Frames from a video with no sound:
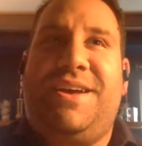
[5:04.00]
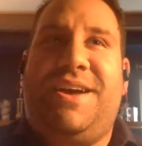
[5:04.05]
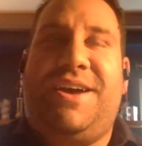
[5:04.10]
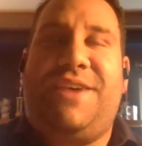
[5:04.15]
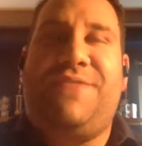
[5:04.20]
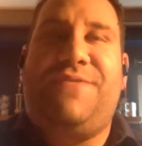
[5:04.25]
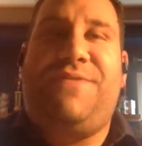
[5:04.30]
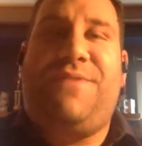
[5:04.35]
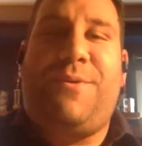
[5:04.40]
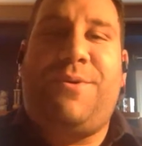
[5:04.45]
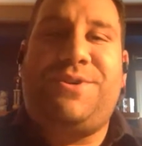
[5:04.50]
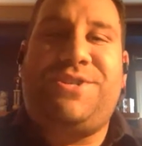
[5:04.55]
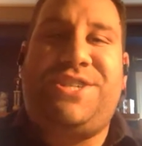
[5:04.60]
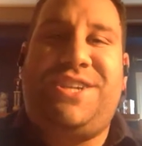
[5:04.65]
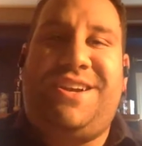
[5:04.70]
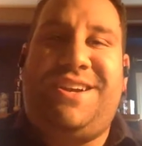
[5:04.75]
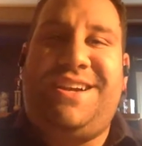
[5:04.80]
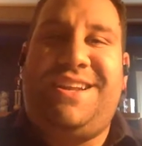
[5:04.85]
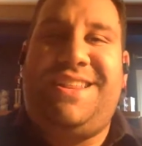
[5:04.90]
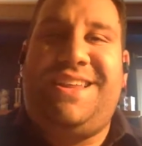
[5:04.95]

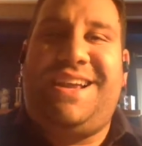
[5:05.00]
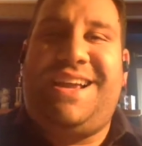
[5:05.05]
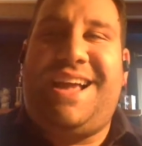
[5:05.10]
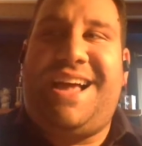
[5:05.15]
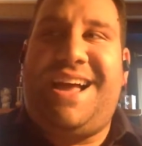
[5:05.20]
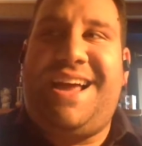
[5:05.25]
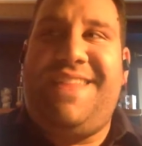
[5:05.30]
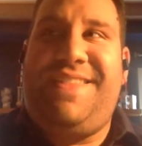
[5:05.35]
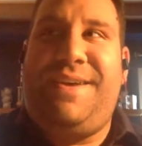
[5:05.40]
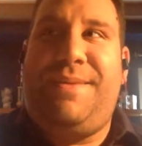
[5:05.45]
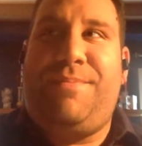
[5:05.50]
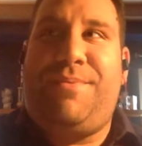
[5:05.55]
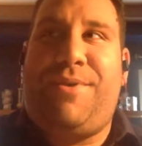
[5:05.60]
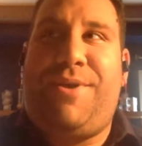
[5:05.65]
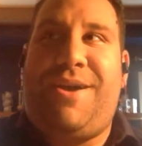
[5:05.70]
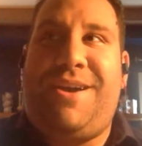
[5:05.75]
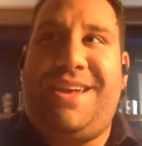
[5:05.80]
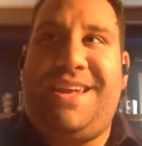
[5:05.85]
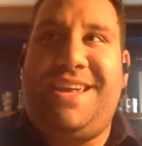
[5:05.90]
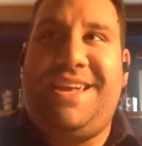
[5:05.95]
Unfortunately, the guy they
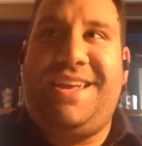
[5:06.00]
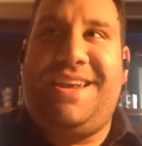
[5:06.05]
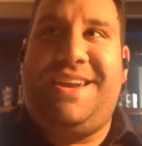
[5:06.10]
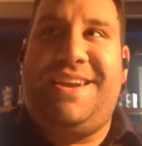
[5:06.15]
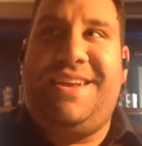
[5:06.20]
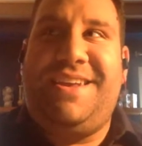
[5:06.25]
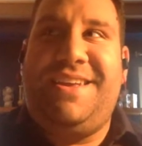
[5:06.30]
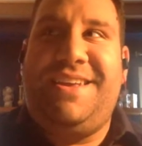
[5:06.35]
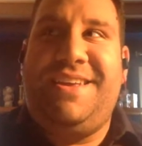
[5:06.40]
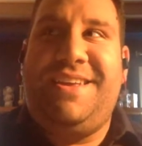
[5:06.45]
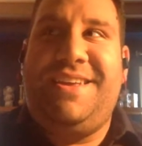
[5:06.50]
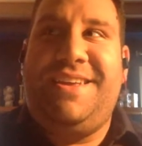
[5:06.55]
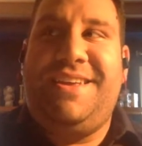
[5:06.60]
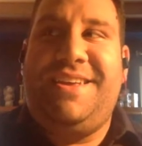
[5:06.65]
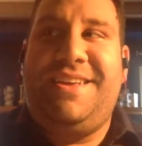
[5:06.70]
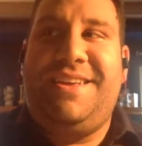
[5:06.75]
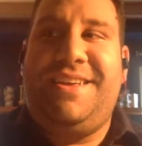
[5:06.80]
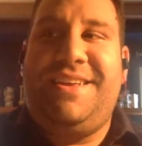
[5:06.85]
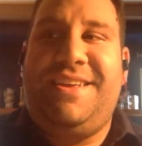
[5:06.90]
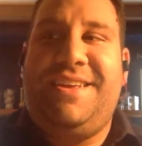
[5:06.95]
brought in
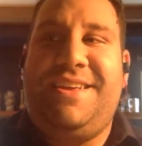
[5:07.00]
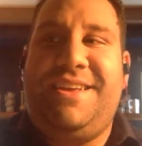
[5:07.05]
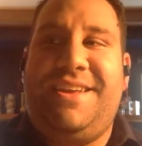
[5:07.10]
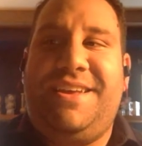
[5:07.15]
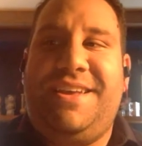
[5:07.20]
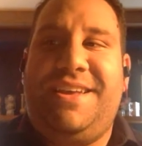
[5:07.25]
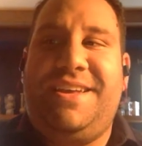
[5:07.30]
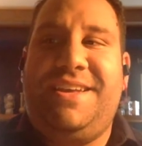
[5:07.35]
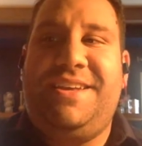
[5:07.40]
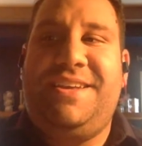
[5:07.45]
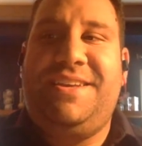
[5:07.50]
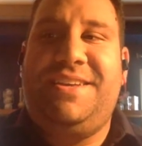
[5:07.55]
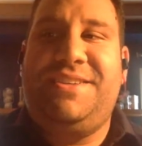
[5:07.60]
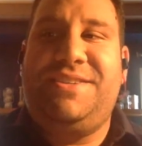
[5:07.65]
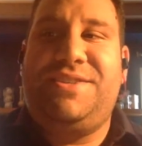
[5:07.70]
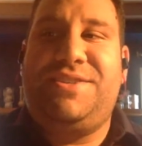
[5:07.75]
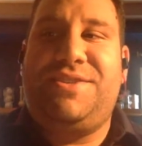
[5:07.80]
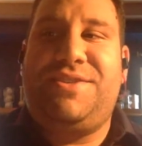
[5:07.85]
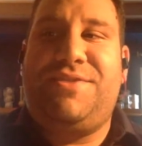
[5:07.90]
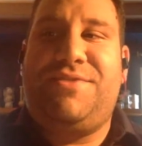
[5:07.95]

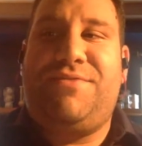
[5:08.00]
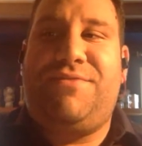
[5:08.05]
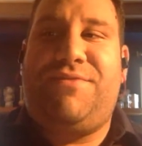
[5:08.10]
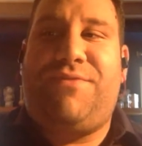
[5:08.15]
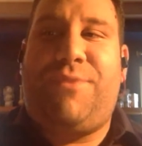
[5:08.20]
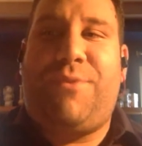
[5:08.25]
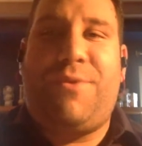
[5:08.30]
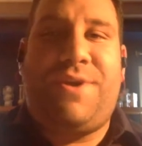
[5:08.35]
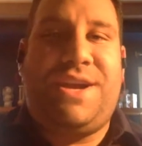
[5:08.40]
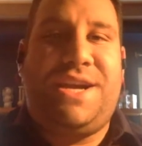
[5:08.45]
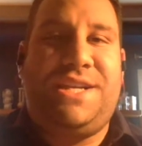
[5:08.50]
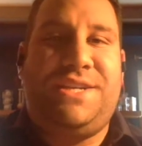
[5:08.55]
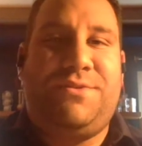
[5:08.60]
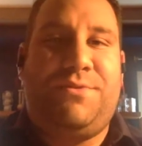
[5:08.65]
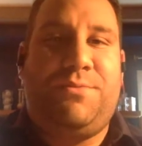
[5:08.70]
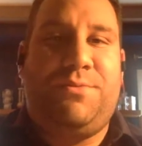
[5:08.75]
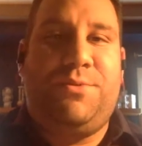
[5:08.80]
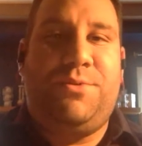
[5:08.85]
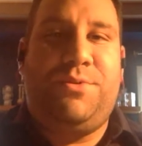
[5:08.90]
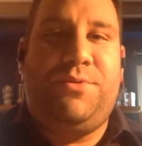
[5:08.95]
is 4 days
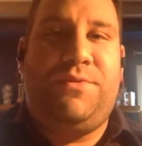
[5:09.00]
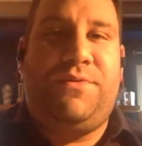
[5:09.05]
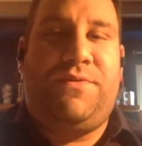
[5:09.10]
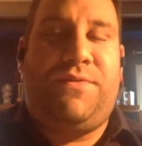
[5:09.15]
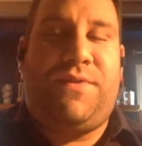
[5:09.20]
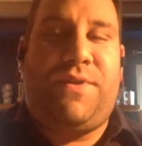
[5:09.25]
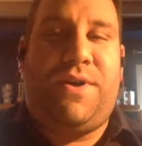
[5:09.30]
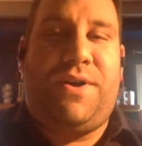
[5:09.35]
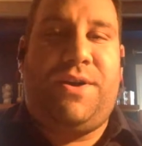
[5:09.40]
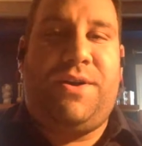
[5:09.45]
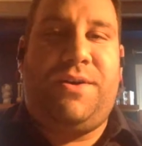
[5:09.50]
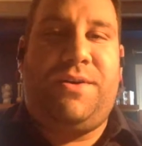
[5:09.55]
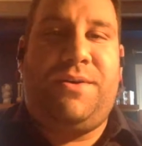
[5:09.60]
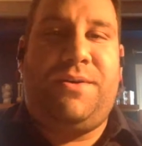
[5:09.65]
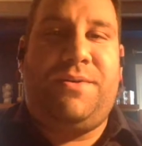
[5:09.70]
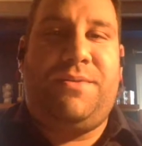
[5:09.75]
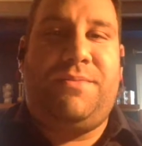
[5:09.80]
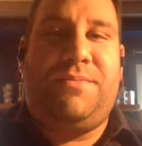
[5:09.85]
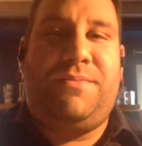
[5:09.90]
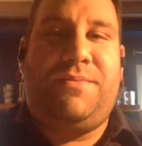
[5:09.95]
removed
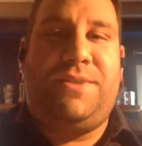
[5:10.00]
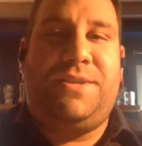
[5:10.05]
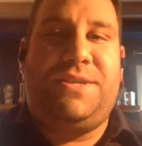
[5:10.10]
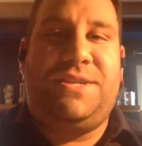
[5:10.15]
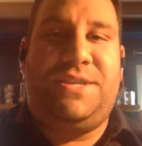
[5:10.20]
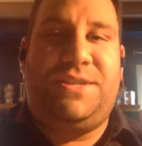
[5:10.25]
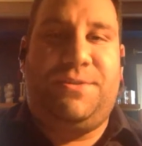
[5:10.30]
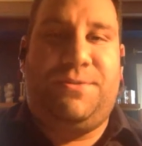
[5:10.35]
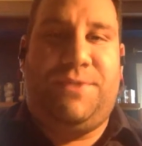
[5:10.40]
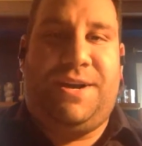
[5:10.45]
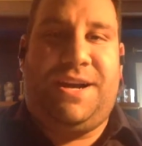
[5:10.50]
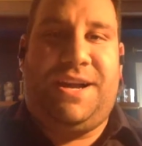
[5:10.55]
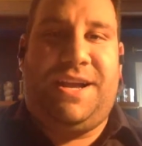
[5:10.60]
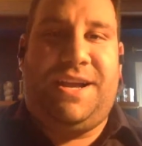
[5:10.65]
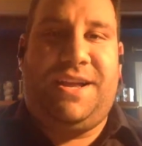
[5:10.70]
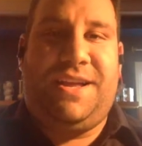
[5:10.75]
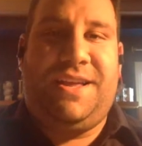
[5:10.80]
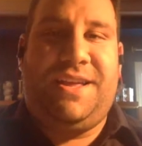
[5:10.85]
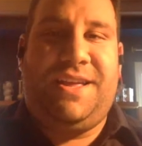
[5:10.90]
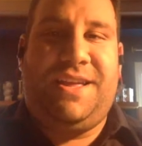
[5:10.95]
from a DUI
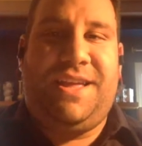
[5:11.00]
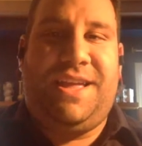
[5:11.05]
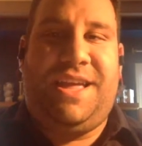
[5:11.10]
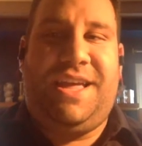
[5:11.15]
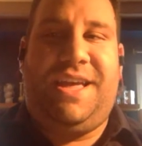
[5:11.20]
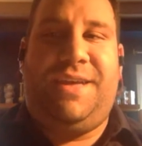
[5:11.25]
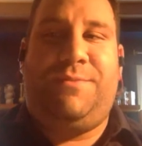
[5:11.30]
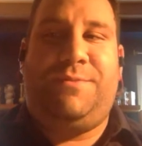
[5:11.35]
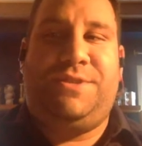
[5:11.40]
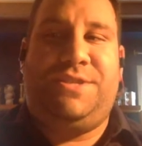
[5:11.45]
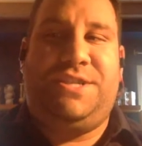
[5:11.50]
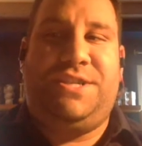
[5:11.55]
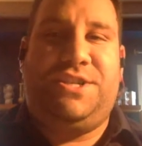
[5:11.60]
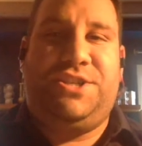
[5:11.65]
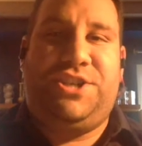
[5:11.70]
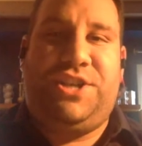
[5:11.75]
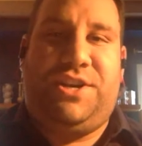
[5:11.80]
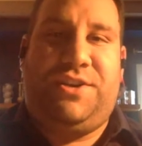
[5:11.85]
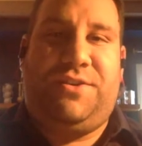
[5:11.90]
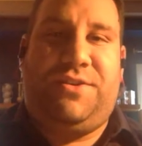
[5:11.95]
and was in
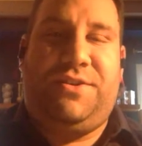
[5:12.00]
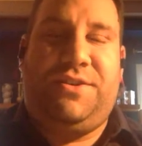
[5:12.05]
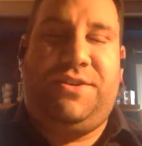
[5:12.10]
jail.